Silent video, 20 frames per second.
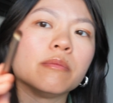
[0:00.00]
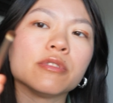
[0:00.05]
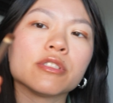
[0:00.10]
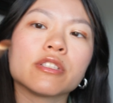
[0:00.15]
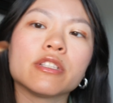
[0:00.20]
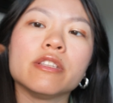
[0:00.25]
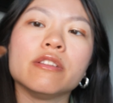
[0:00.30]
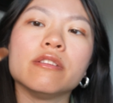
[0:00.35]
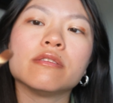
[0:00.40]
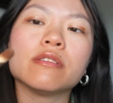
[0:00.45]
just
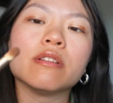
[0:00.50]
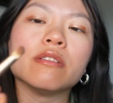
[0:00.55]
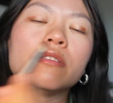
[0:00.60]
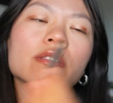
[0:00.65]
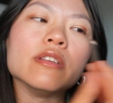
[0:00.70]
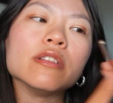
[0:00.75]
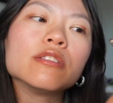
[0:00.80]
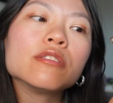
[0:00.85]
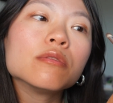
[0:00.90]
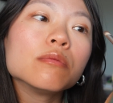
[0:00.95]
going to use
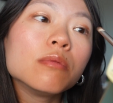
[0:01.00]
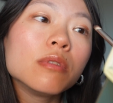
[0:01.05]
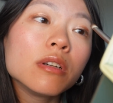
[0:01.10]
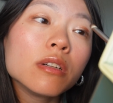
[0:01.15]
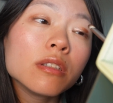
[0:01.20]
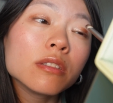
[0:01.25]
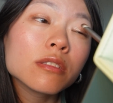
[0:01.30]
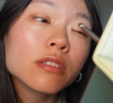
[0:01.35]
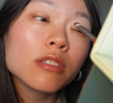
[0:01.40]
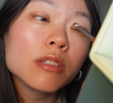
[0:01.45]
this
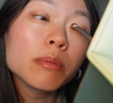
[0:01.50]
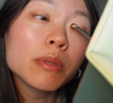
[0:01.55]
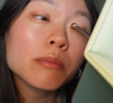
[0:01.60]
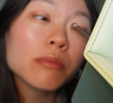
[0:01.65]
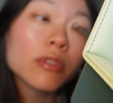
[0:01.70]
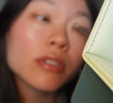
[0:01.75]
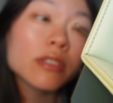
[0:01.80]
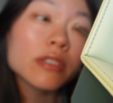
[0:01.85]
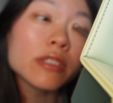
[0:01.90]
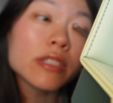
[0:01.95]
one. It's a little bit
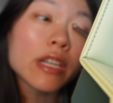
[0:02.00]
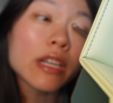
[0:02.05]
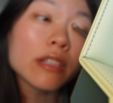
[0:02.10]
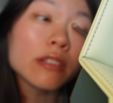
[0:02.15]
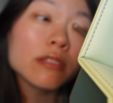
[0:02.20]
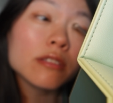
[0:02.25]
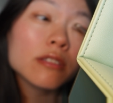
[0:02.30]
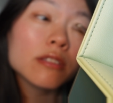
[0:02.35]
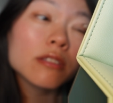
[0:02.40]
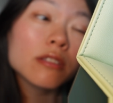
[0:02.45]
more
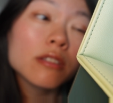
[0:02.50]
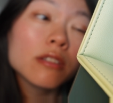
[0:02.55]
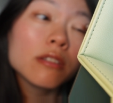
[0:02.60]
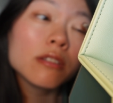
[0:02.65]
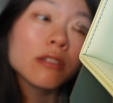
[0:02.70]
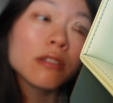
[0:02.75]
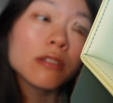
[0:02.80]
dense.